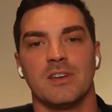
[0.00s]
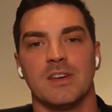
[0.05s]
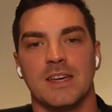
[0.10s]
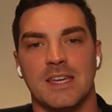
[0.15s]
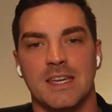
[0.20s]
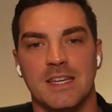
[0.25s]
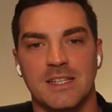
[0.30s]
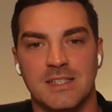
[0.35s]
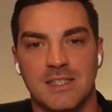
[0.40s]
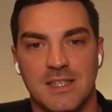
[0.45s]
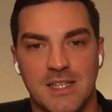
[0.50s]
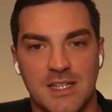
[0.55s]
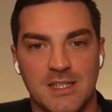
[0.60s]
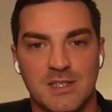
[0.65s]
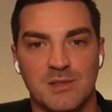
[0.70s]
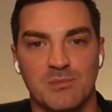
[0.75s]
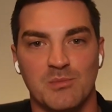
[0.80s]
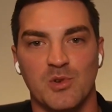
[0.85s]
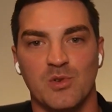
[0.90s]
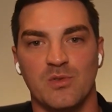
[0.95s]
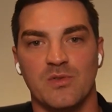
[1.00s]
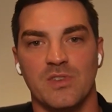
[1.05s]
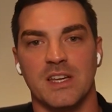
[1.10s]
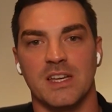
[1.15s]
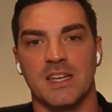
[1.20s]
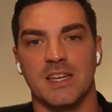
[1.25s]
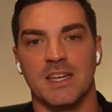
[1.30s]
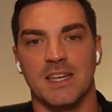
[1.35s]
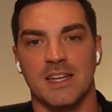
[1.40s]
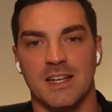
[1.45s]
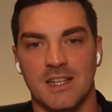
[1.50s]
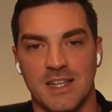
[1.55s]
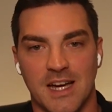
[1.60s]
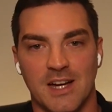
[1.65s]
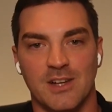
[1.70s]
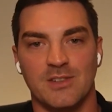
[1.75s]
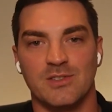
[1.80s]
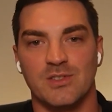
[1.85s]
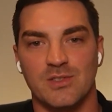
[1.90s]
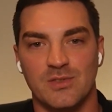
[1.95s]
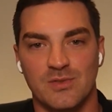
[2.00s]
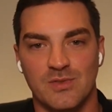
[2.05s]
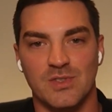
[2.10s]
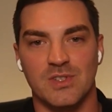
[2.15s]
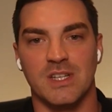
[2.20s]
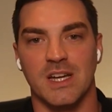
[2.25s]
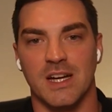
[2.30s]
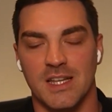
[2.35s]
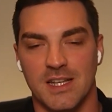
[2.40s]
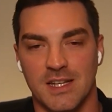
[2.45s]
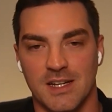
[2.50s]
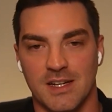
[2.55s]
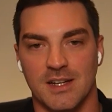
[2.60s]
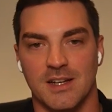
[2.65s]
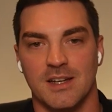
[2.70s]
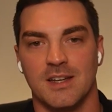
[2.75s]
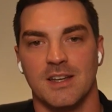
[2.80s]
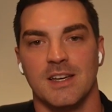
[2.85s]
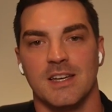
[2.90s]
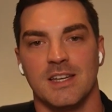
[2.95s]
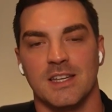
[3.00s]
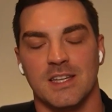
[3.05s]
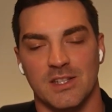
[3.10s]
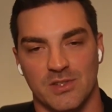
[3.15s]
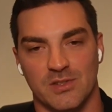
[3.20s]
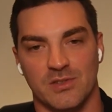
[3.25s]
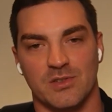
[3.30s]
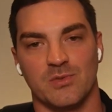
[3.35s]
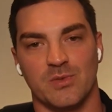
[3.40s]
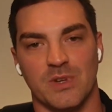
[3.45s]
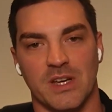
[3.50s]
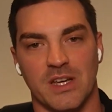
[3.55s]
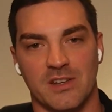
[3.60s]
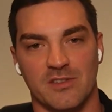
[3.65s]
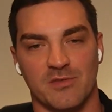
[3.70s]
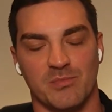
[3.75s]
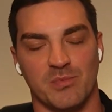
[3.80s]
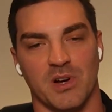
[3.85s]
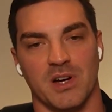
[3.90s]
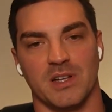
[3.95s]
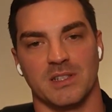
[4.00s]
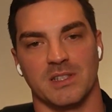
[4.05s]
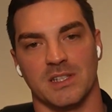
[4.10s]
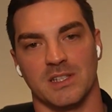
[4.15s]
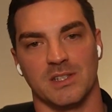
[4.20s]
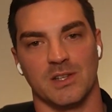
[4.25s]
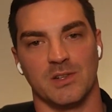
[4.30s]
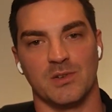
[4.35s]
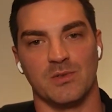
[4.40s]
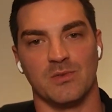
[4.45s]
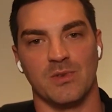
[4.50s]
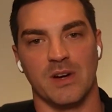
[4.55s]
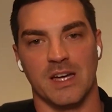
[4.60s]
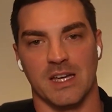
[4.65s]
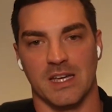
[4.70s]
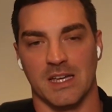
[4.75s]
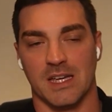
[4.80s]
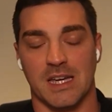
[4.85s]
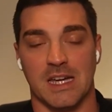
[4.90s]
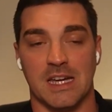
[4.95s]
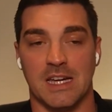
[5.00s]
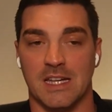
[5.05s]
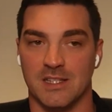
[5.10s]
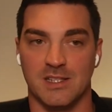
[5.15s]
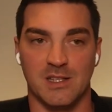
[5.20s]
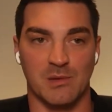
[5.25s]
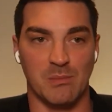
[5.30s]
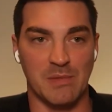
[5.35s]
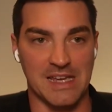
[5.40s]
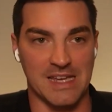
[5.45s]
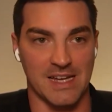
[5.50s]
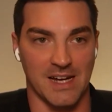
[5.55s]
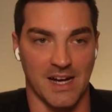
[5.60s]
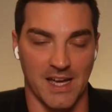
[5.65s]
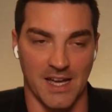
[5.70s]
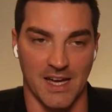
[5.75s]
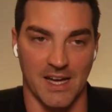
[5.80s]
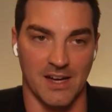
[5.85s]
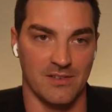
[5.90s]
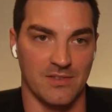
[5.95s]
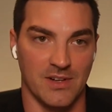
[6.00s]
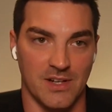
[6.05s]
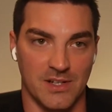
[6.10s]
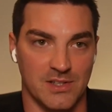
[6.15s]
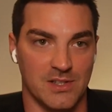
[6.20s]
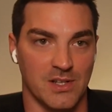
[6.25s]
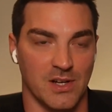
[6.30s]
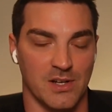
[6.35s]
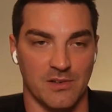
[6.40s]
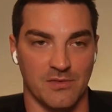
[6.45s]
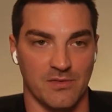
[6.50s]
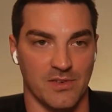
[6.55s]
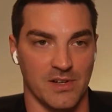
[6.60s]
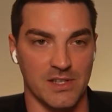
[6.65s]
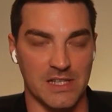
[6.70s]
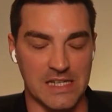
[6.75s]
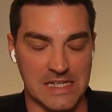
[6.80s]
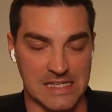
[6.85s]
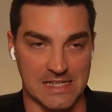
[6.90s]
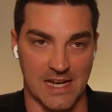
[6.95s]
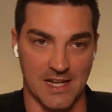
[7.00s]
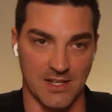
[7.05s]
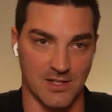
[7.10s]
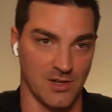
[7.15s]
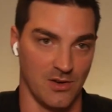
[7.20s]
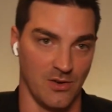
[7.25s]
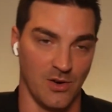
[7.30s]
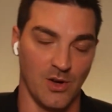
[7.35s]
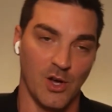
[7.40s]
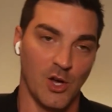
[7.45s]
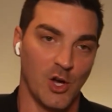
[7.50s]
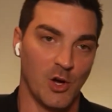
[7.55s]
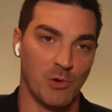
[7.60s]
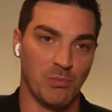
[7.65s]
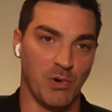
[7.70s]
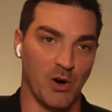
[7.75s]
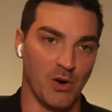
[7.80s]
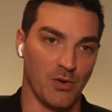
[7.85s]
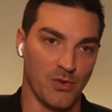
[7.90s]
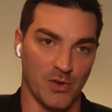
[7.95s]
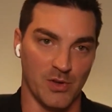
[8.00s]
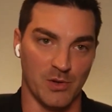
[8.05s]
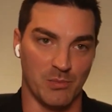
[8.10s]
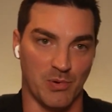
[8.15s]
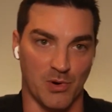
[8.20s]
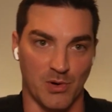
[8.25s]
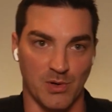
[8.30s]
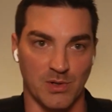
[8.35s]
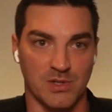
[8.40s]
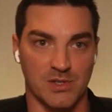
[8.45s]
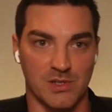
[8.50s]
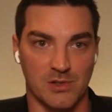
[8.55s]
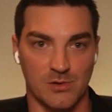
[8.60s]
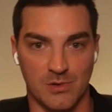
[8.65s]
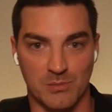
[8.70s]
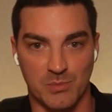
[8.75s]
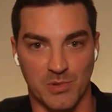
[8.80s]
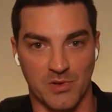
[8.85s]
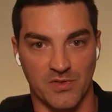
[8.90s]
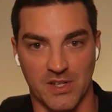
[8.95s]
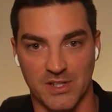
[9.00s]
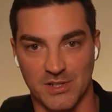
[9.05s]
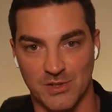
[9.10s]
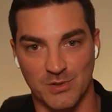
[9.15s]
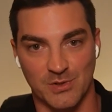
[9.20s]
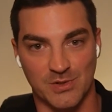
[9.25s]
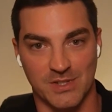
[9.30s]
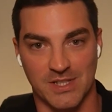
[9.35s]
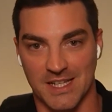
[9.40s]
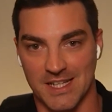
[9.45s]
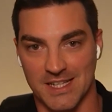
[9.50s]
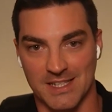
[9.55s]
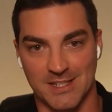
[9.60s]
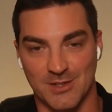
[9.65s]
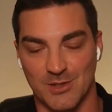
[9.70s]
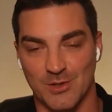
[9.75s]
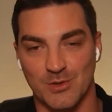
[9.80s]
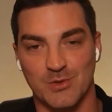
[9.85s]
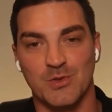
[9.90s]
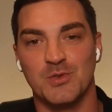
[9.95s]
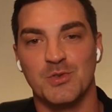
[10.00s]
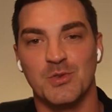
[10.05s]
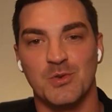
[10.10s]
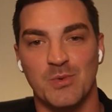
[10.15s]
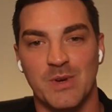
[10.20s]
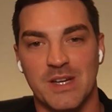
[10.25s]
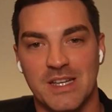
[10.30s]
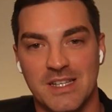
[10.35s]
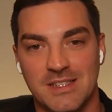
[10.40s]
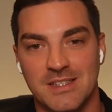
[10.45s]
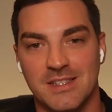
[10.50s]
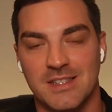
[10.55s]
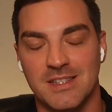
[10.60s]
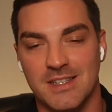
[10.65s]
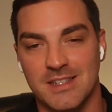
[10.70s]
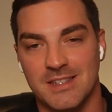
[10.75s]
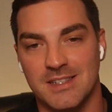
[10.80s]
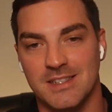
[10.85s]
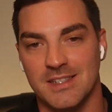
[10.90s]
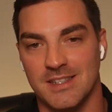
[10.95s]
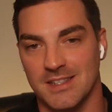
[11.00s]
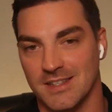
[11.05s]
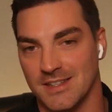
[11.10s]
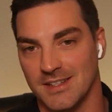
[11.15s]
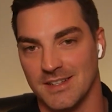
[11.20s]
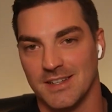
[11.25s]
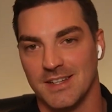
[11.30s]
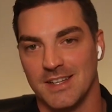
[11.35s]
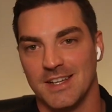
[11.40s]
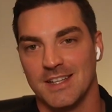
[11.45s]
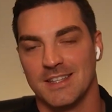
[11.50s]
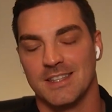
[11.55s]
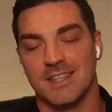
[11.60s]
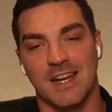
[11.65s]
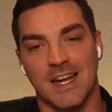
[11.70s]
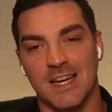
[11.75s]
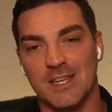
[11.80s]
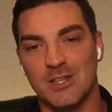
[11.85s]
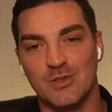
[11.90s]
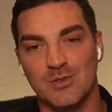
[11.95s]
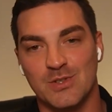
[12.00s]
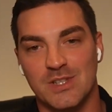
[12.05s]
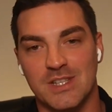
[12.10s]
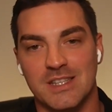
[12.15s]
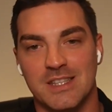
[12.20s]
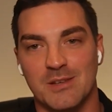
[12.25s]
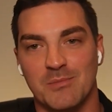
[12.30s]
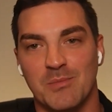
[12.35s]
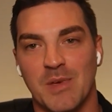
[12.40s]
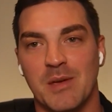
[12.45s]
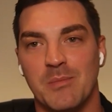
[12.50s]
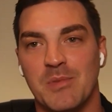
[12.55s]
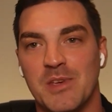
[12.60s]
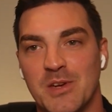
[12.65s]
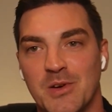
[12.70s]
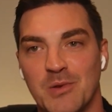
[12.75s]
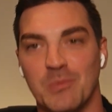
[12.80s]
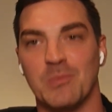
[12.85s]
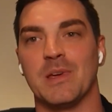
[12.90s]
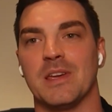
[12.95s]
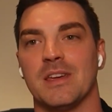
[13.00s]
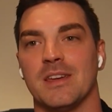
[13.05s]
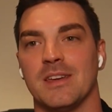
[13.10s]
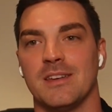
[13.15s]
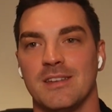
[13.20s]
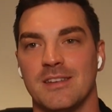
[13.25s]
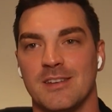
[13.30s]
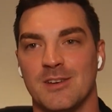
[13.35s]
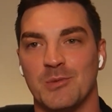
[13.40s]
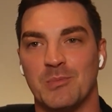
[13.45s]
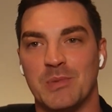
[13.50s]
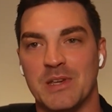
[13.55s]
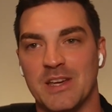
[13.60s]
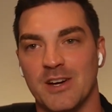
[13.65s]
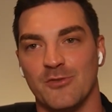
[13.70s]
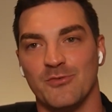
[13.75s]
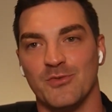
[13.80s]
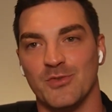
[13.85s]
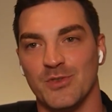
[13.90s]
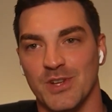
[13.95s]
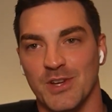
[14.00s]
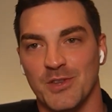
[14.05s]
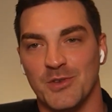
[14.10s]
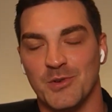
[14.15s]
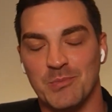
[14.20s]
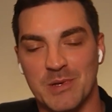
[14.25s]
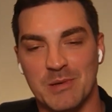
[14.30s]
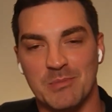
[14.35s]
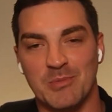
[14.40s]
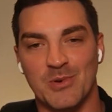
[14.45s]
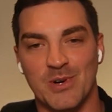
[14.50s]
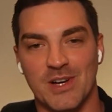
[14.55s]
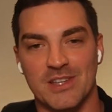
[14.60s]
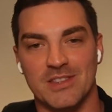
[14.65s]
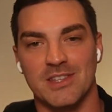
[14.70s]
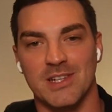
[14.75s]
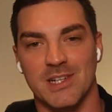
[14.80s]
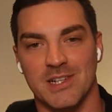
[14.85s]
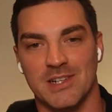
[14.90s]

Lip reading: It gets things moving. It allows you to kind of get your creative process underway. And to me, I have a ton of fun like that. So both on the personal and professional sides, those are two ways that I use it that maybe could be helpful to other people out there.